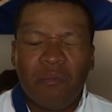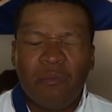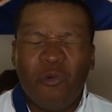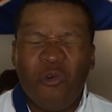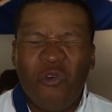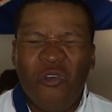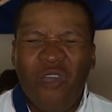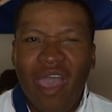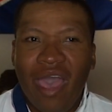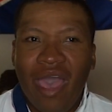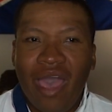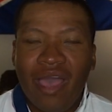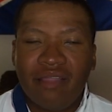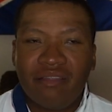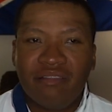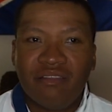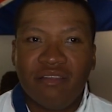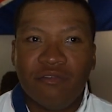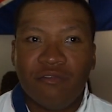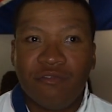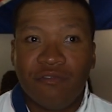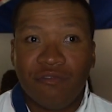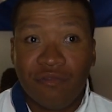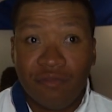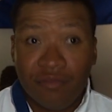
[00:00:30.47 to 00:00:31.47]
more
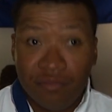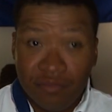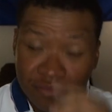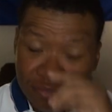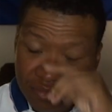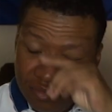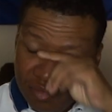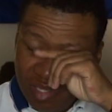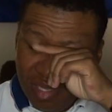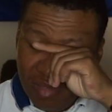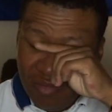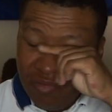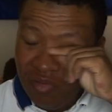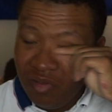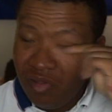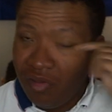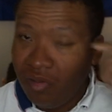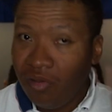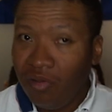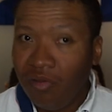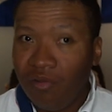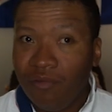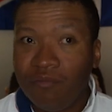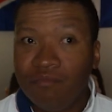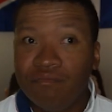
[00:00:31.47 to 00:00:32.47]
active. Even
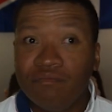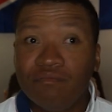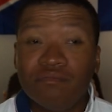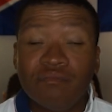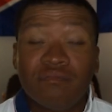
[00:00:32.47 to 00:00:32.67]
though